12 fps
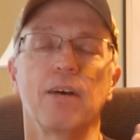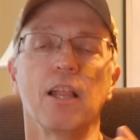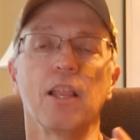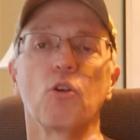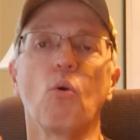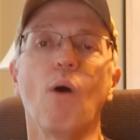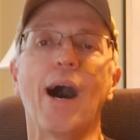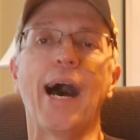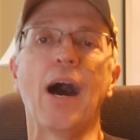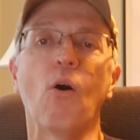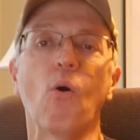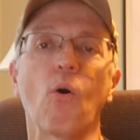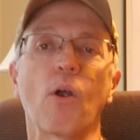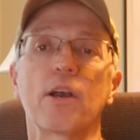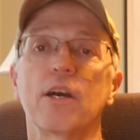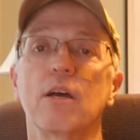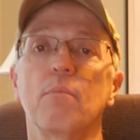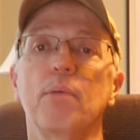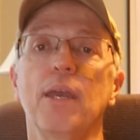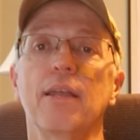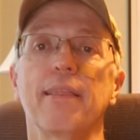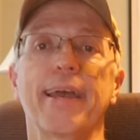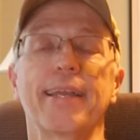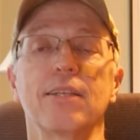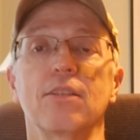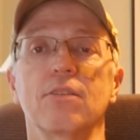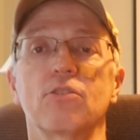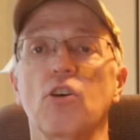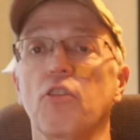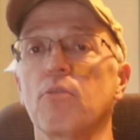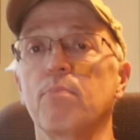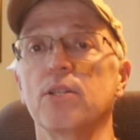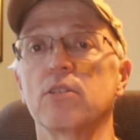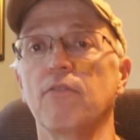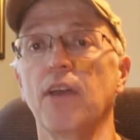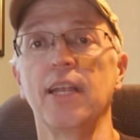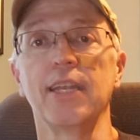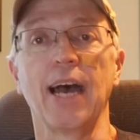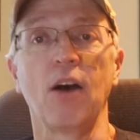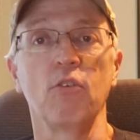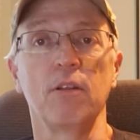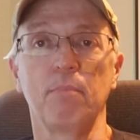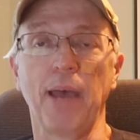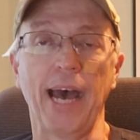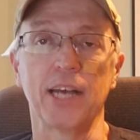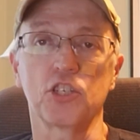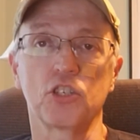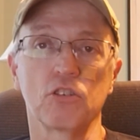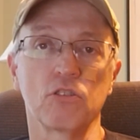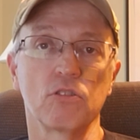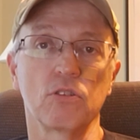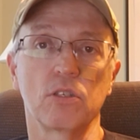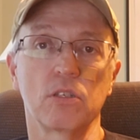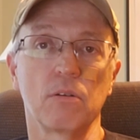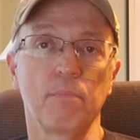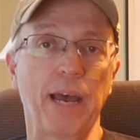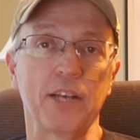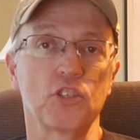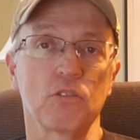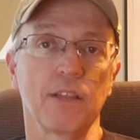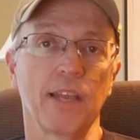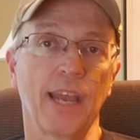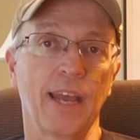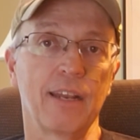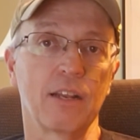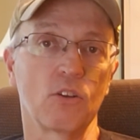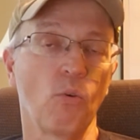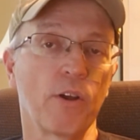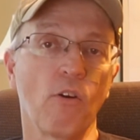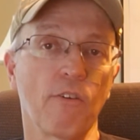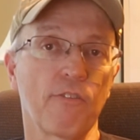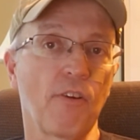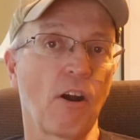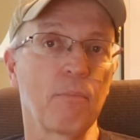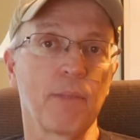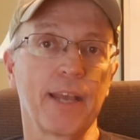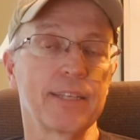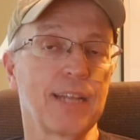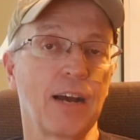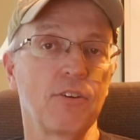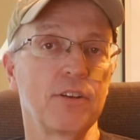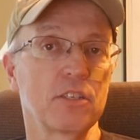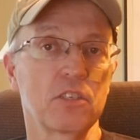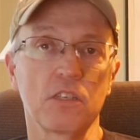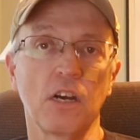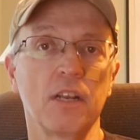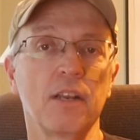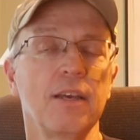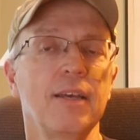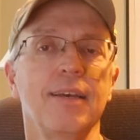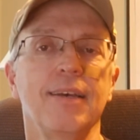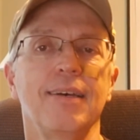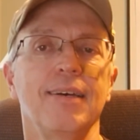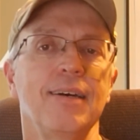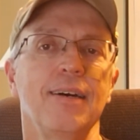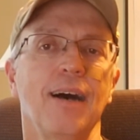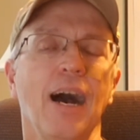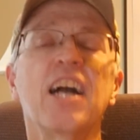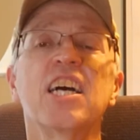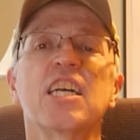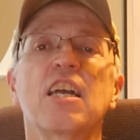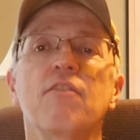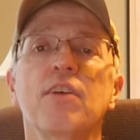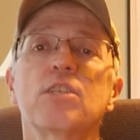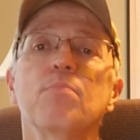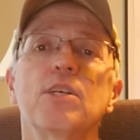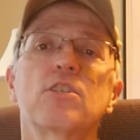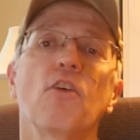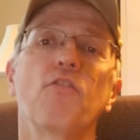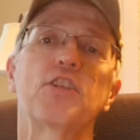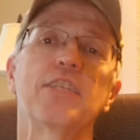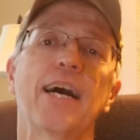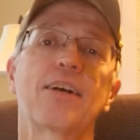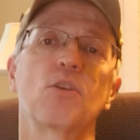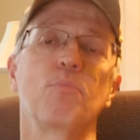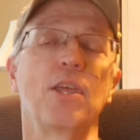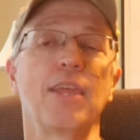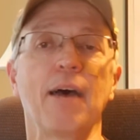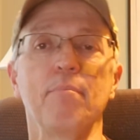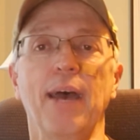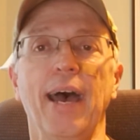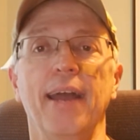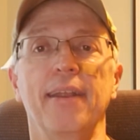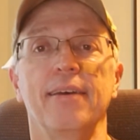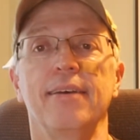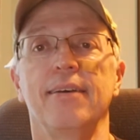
a little while, or I'm going to be like in southern Pennsylvania out in pasture land and going over farmlands out in the sun, I'm going to convince myself it's not going to be that bad.